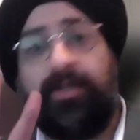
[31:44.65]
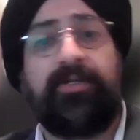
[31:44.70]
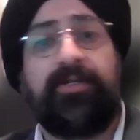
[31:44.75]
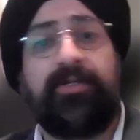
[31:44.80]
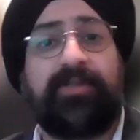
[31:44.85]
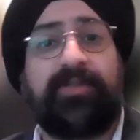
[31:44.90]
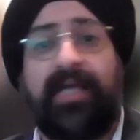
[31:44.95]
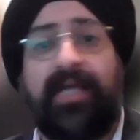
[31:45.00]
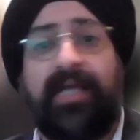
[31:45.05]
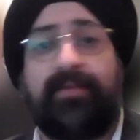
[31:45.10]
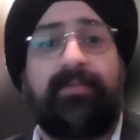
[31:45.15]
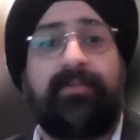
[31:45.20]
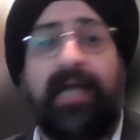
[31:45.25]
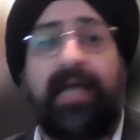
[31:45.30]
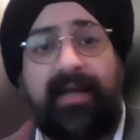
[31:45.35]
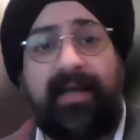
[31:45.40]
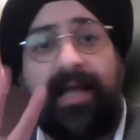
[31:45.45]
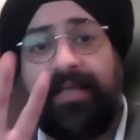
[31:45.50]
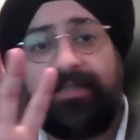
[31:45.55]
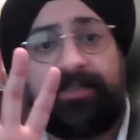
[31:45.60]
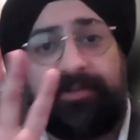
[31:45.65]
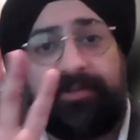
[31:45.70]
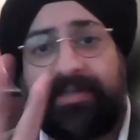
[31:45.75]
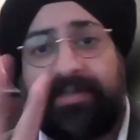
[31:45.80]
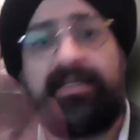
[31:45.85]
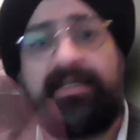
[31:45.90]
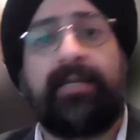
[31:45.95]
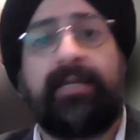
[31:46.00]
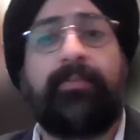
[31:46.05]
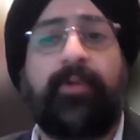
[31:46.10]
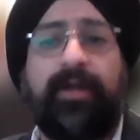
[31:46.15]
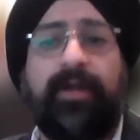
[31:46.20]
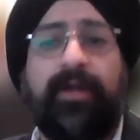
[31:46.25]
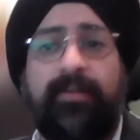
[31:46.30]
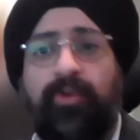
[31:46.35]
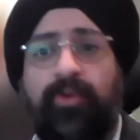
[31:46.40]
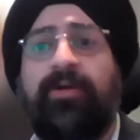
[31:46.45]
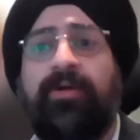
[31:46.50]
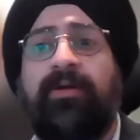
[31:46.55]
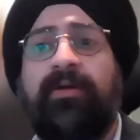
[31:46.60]
to, I can't stress that point
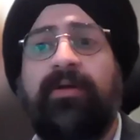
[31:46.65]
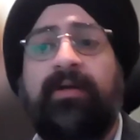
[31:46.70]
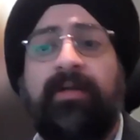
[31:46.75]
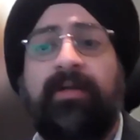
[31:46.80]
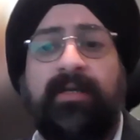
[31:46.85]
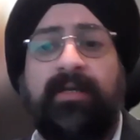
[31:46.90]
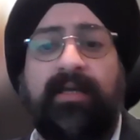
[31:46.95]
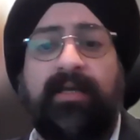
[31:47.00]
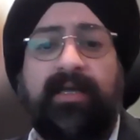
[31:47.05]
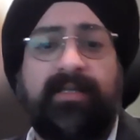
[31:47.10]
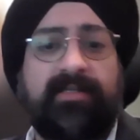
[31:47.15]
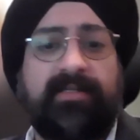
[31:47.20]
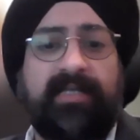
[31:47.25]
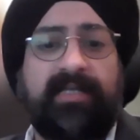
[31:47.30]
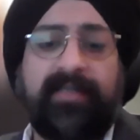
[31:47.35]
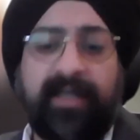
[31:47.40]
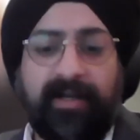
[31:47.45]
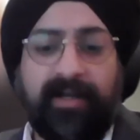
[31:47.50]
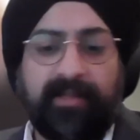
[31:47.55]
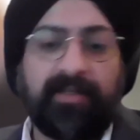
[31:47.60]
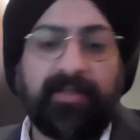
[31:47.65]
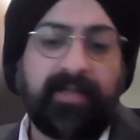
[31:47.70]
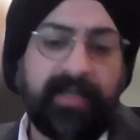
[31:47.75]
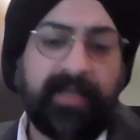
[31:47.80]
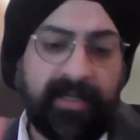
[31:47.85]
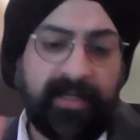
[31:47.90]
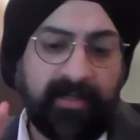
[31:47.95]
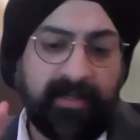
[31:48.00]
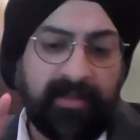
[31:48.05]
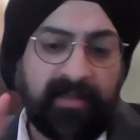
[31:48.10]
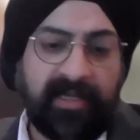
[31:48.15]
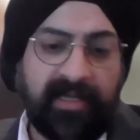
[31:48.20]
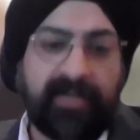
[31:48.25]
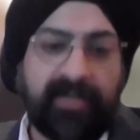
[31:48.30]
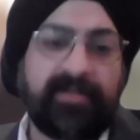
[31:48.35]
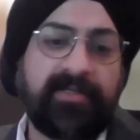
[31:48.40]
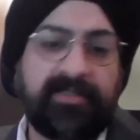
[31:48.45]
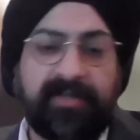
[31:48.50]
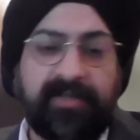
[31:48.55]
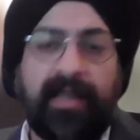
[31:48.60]
more. It's at the end of the day,
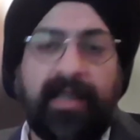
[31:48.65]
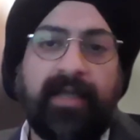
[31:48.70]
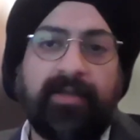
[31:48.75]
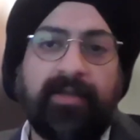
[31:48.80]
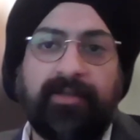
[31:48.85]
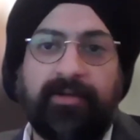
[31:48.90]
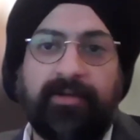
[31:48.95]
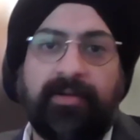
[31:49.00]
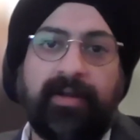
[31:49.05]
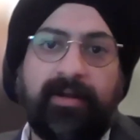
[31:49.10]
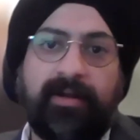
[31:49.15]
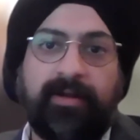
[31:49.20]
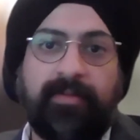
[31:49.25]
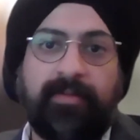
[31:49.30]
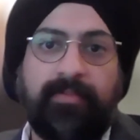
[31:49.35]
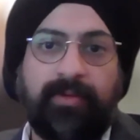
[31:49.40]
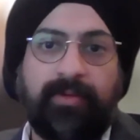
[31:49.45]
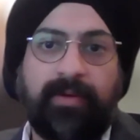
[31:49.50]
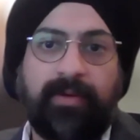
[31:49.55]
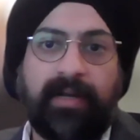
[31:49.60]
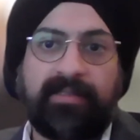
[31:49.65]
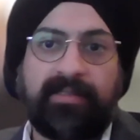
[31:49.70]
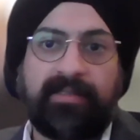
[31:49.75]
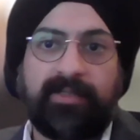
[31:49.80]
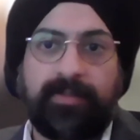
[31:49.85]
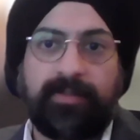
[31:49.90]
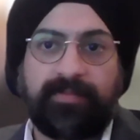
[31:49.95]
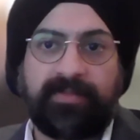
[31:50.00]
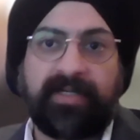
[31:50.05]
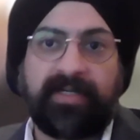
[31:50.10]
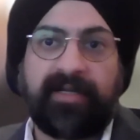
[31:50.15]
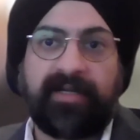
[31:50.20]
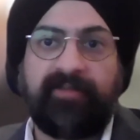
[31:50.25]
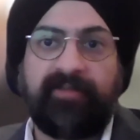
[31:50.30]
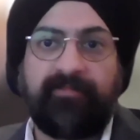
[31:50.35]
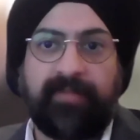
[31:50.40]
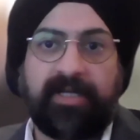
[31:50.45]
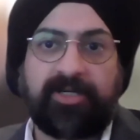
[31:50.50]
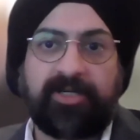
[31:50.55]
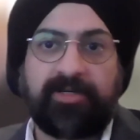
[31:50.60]
lenders rely on the credit report as an objective
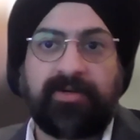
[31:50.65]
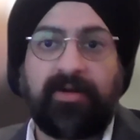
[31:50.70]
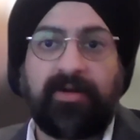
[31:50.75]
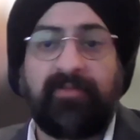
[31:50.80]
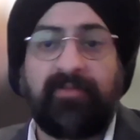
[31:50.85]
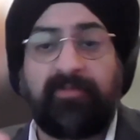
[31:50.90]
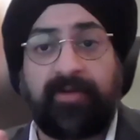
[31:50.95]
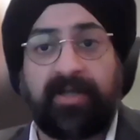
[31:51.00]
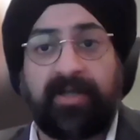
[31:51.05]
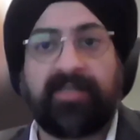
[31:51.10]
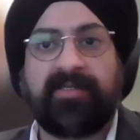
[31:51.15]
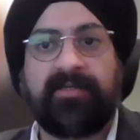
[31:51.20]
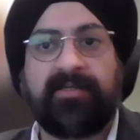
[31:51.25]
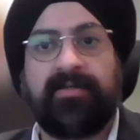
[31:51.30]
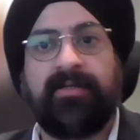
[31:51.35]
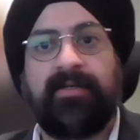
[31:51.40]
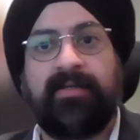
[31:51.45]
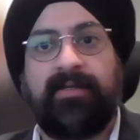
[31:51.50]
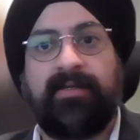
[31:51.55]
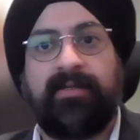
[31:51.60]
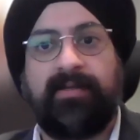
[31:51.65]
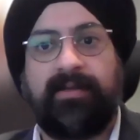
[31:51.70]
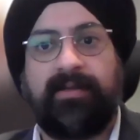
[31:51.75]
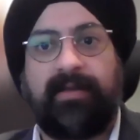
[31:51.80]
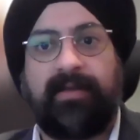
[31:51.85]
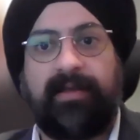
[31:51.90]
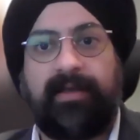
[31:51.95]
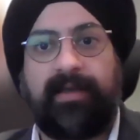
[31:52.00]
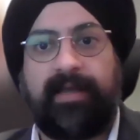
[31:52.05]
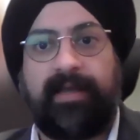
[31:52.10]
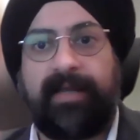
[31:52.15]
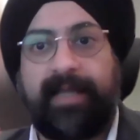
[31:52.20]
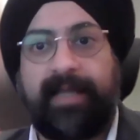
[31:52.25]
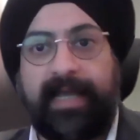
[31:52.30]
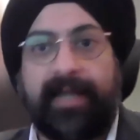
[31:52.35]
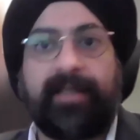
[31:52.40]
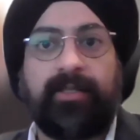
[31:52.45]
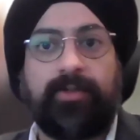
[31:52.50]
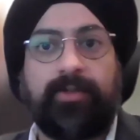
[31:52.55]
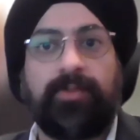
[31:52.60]
measure of risk. And
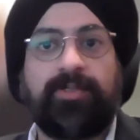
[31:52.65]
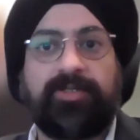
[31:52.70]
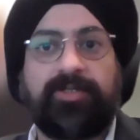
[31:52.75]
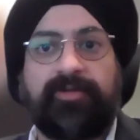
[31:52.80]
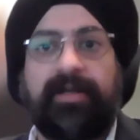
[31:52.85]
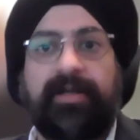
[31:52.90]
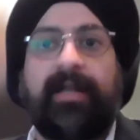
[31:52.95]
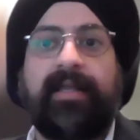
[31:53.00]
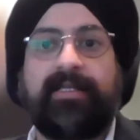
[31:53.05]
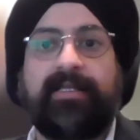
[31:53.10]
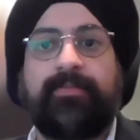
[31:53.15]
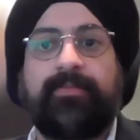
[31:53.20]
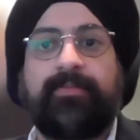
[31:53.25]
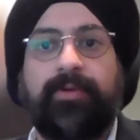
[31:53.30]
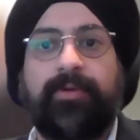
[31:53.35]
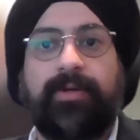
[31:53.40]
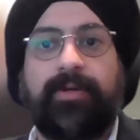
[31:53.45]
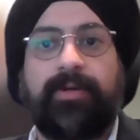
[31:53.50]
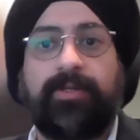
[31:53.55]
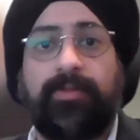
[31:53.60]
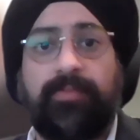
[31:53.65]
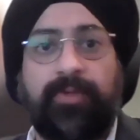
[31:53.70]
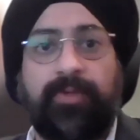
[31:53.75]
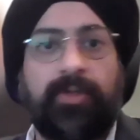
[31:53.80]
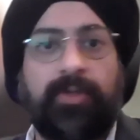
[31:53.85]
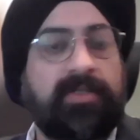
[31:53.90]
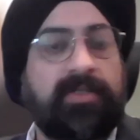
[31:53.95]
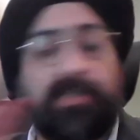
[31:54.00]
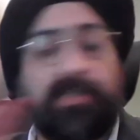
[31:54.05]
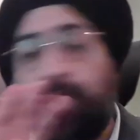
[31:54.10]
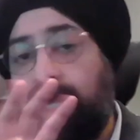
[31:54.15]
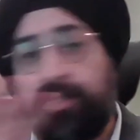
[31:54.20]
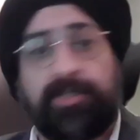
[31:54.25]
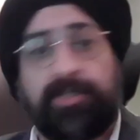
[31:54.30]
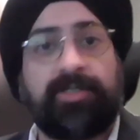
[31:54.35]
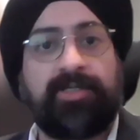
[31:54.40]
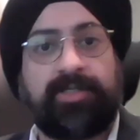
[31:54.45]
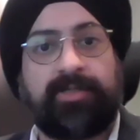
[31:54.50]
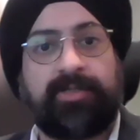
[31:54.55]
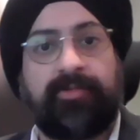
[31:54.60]
getting those trade lines reported to the bureaus, not
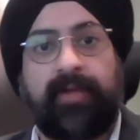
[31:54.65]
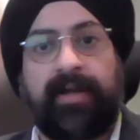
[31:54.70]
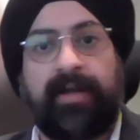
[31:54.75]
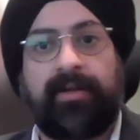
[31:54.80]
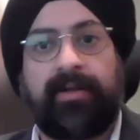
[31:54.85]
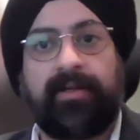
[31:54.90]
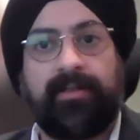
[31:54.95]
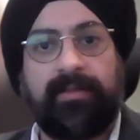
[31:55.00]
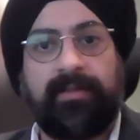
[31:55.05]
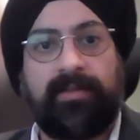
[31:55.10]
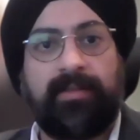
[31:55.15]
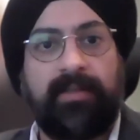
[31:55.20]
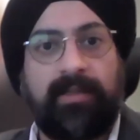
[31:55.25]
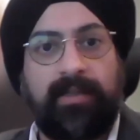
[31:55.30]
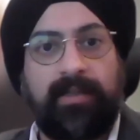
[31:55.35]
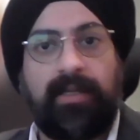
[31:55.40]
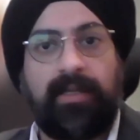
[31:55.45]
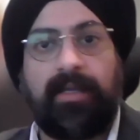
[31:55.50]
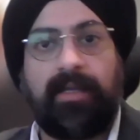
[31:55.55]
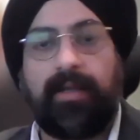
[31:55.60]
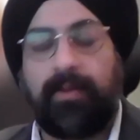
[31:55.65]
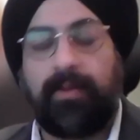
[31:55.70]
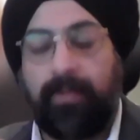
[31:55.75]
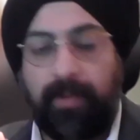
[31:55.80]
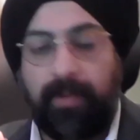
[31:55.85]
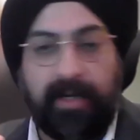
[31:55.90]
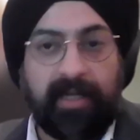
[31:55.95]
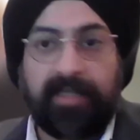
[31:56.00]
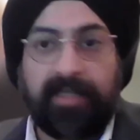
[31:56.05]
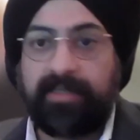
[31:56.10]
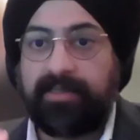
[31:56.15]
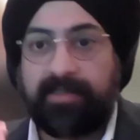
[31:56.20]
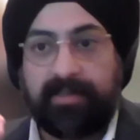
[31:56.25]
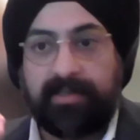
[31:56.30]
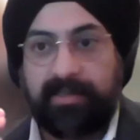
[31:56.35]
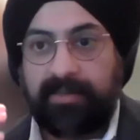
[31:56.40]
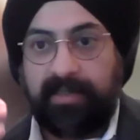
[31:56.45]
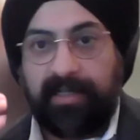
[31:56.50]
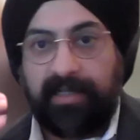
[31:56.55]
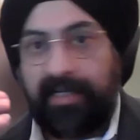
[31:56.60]
just rental, is
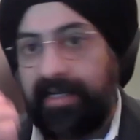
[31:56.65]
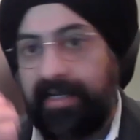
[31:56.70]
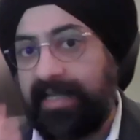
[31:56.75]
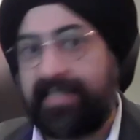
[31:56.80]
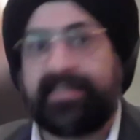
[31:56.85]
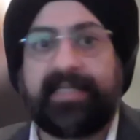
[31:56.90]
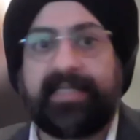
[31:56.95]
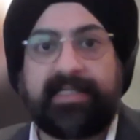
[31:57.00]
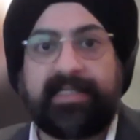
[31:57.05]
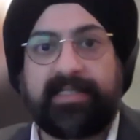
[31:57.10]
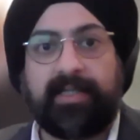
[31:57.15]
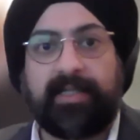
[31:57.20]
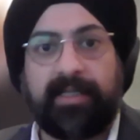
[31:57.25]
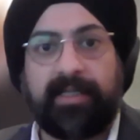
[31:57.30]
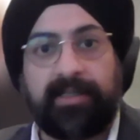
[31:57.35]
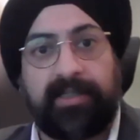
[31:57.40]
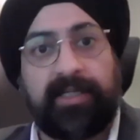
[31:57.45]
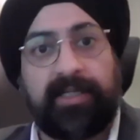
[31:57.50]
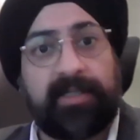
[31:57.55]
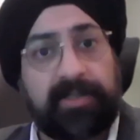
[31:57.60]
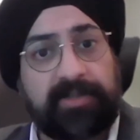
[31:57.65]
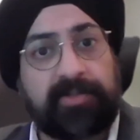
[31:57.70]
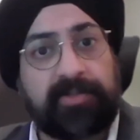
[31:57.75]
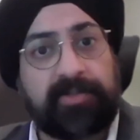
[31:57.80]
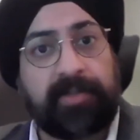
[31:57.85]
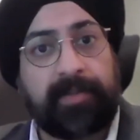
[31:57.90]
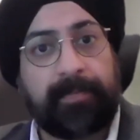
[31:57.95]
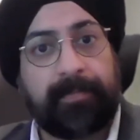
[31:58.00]
a necessity in the industry.